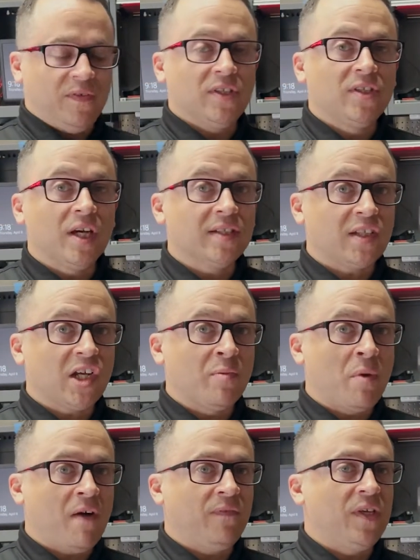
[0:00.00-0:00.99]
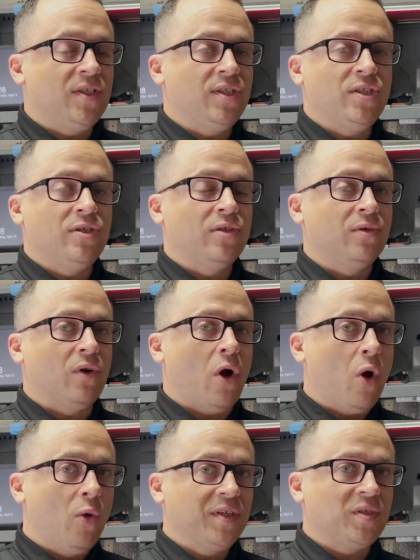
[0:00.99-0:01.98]
it doesn't come off easy, you can
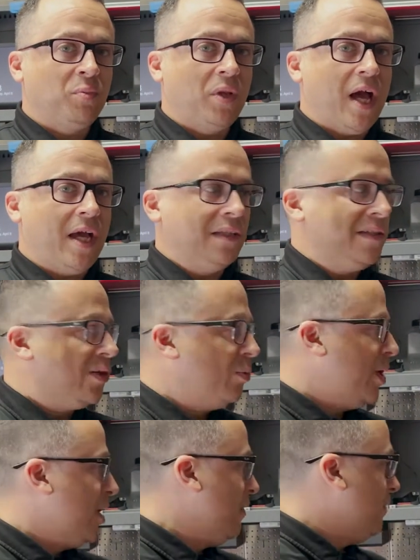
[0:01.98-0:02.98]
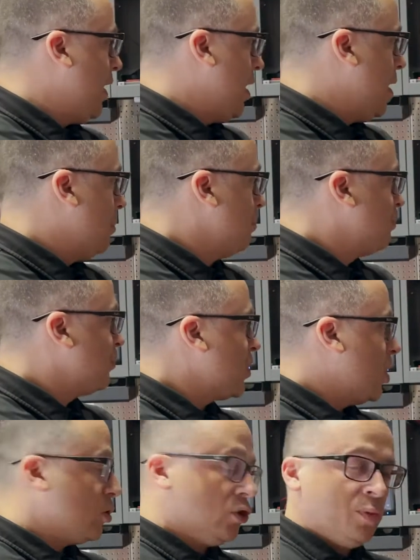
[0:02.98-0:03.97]
always apply a little bit of
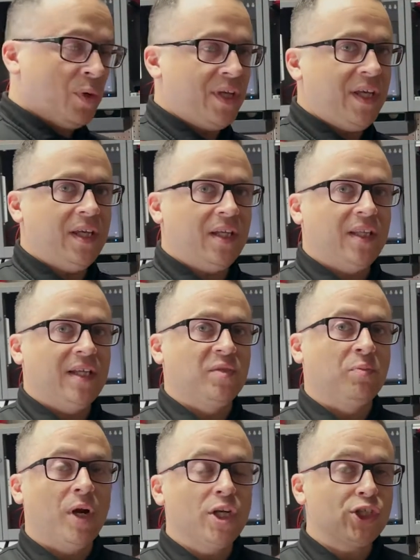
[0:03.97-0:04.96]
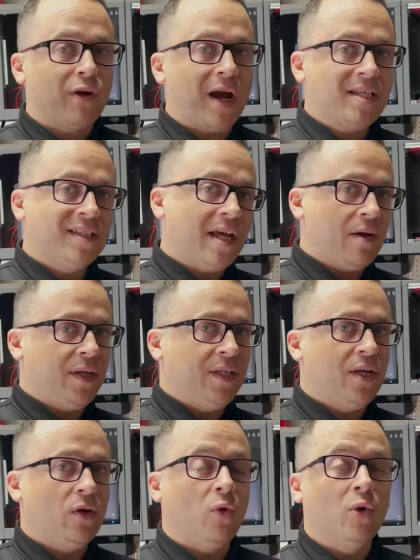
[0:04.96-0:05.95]
lubricant that's pressurized down in
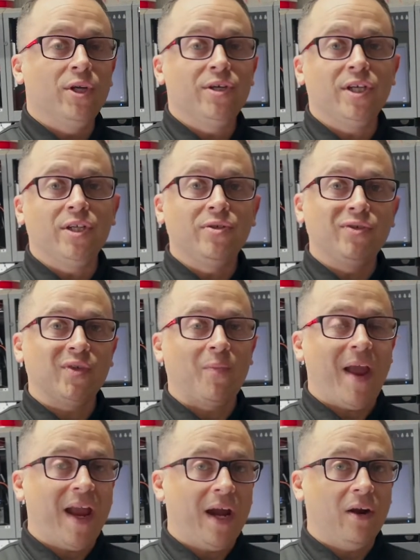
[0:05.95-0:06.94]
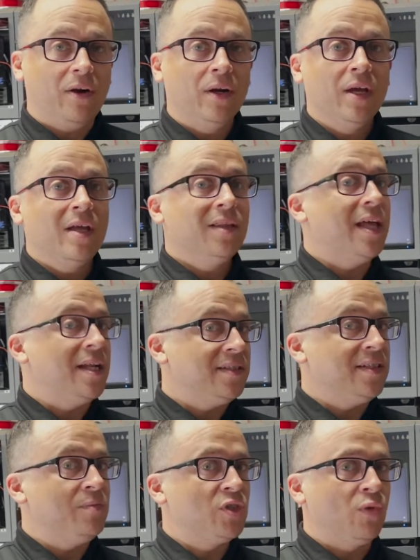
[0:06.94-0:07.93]
there, or you can use some air. That
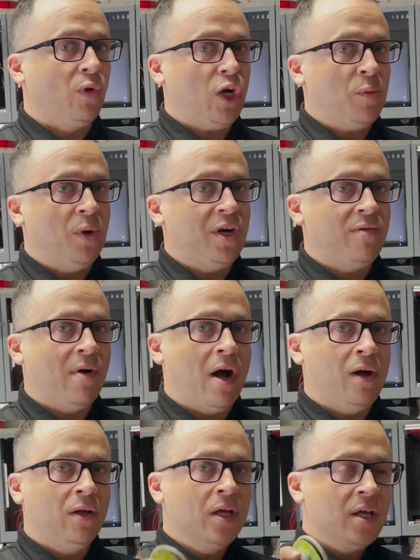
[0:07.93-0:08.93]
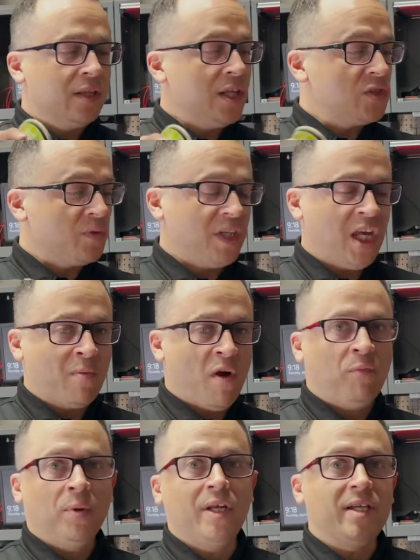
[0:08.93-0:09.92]
seems to work pretty well. This one came off pretty